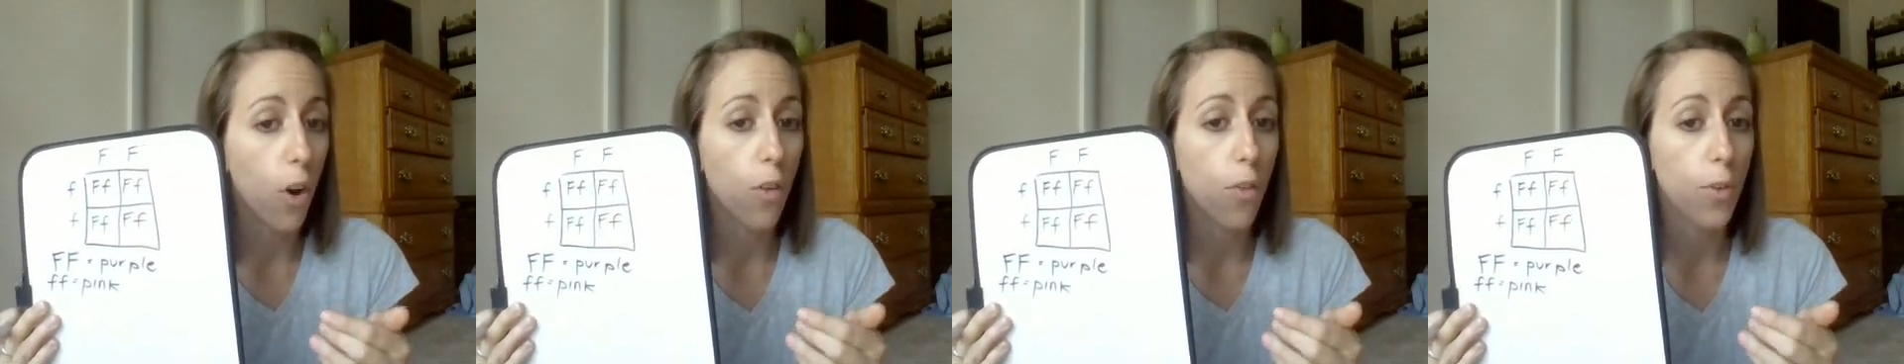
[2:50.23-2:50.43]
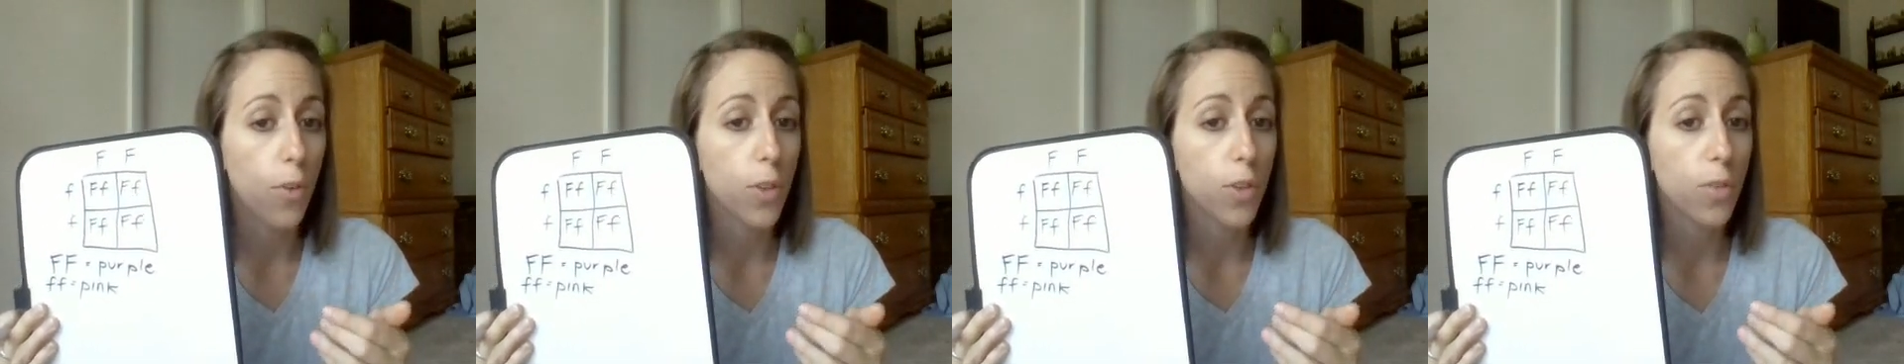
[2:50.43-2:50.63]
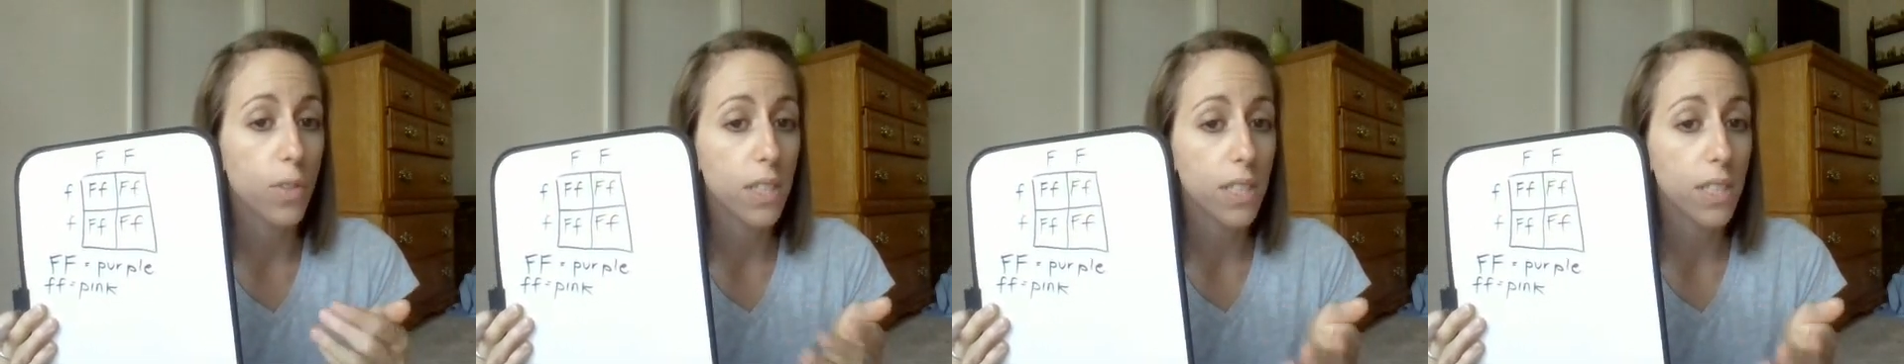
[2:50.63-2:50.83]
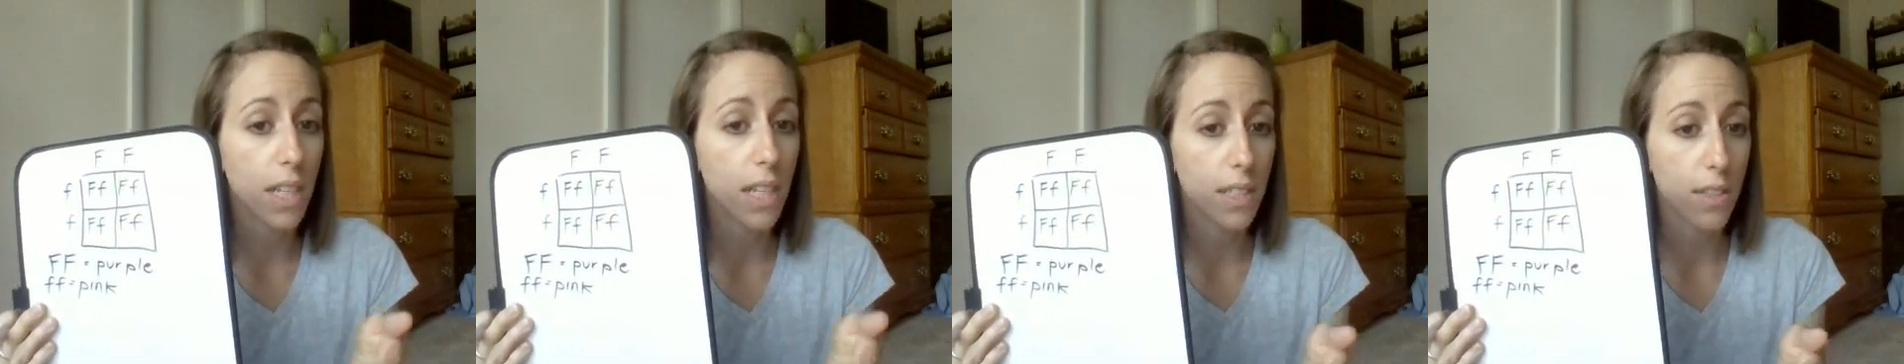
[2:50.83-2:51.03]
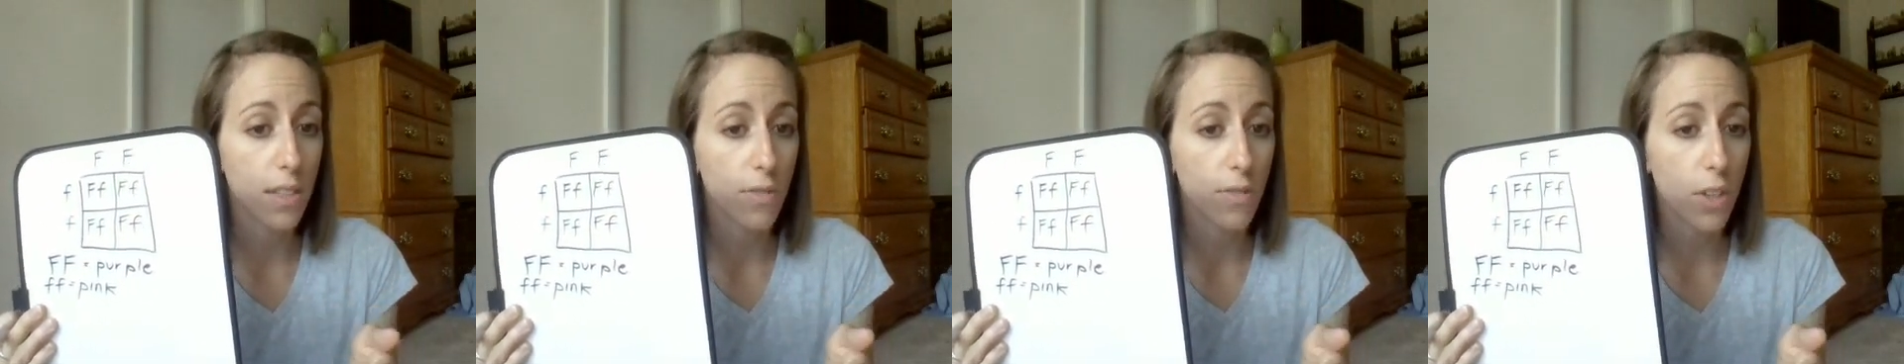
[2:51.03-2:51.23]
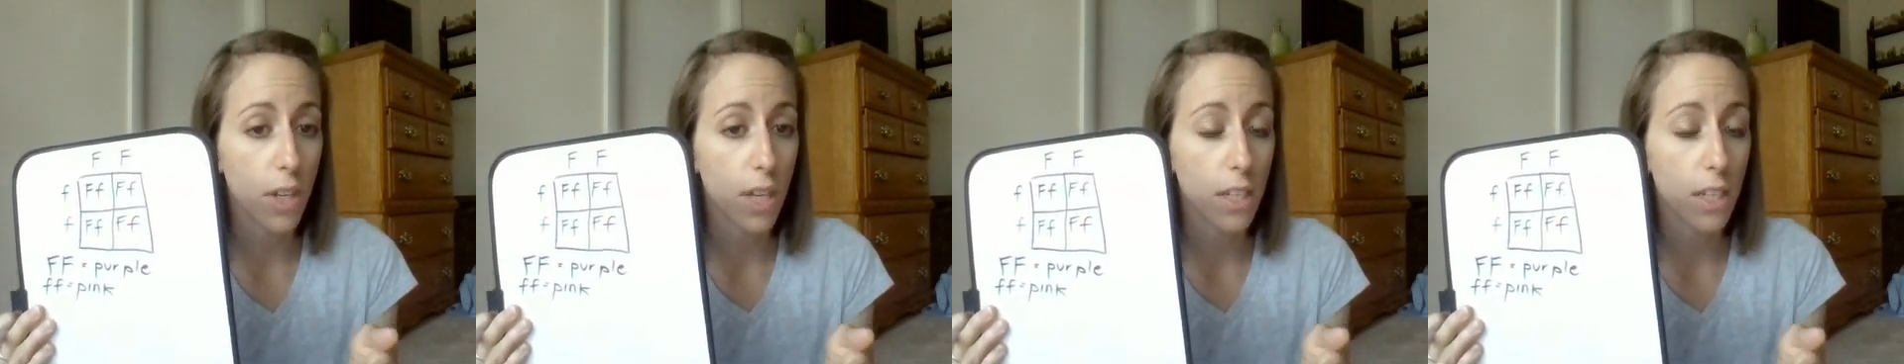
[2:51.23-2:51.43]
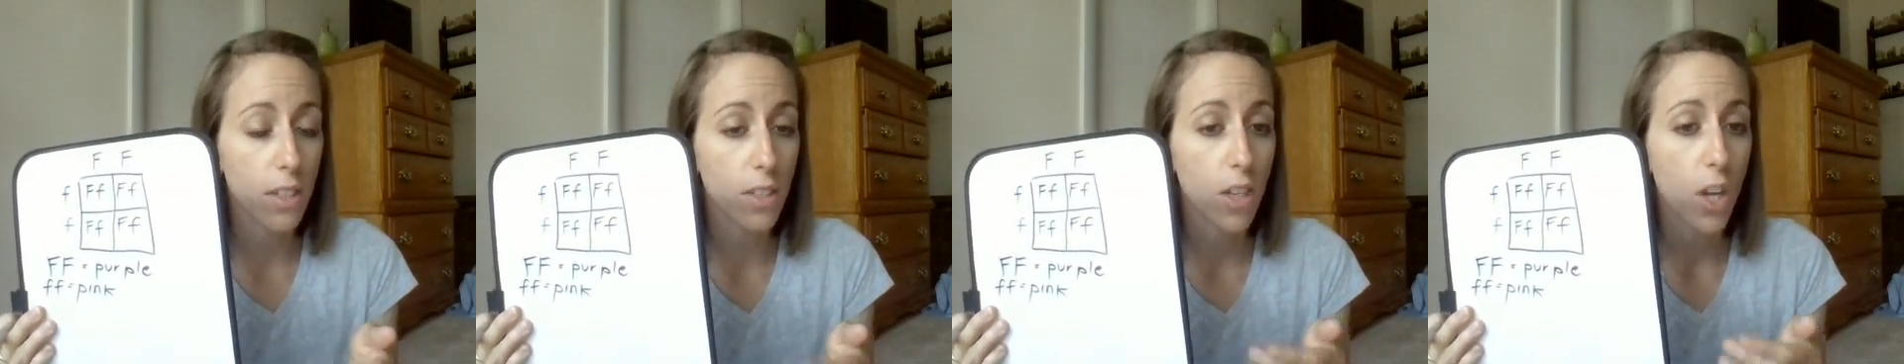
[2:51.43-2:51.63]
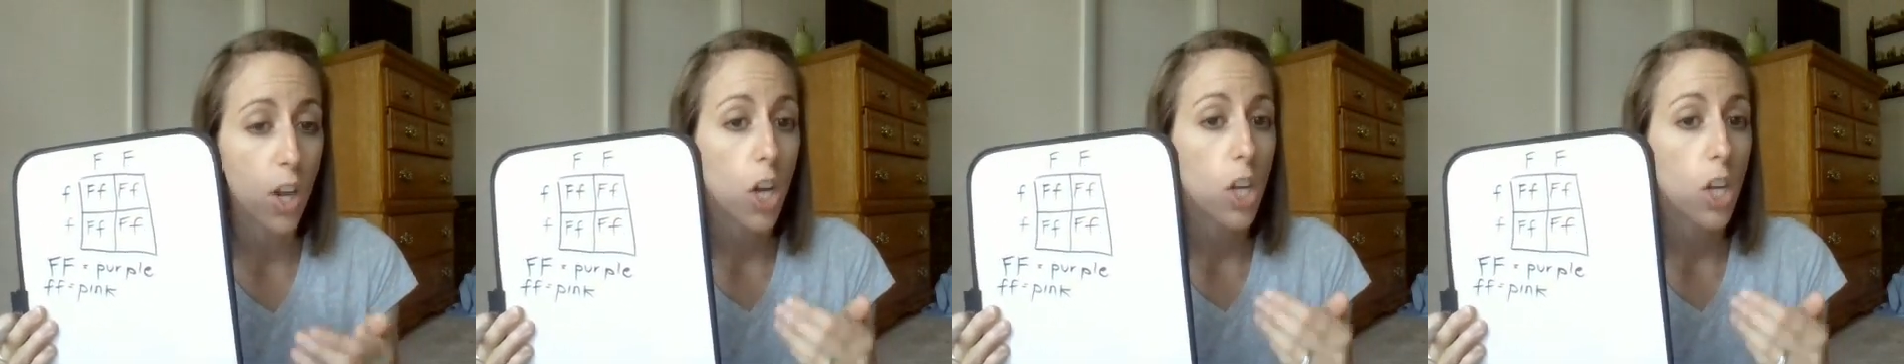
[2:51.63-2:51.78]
over the recessive traits.